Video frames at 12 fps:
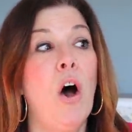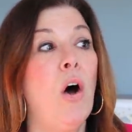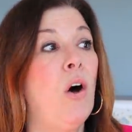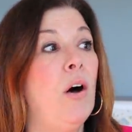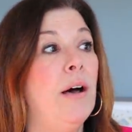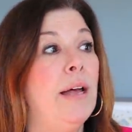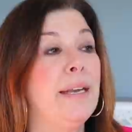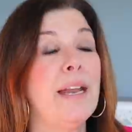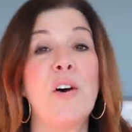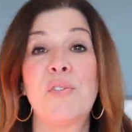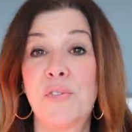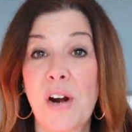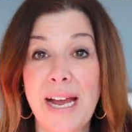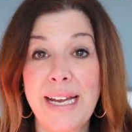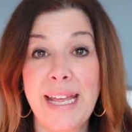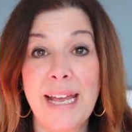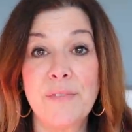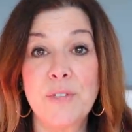on a
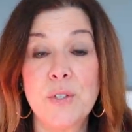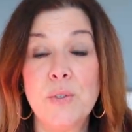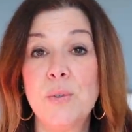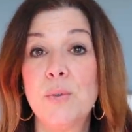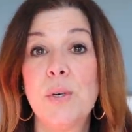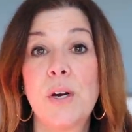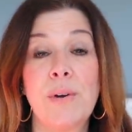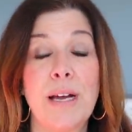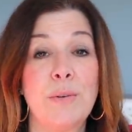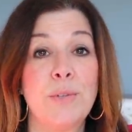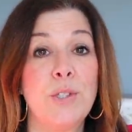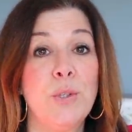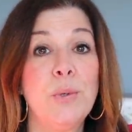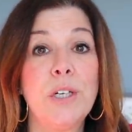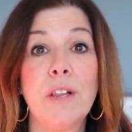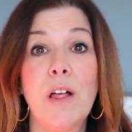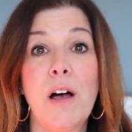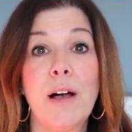Friday afternoon around 2
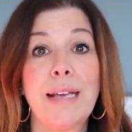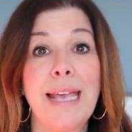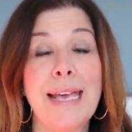o'clock,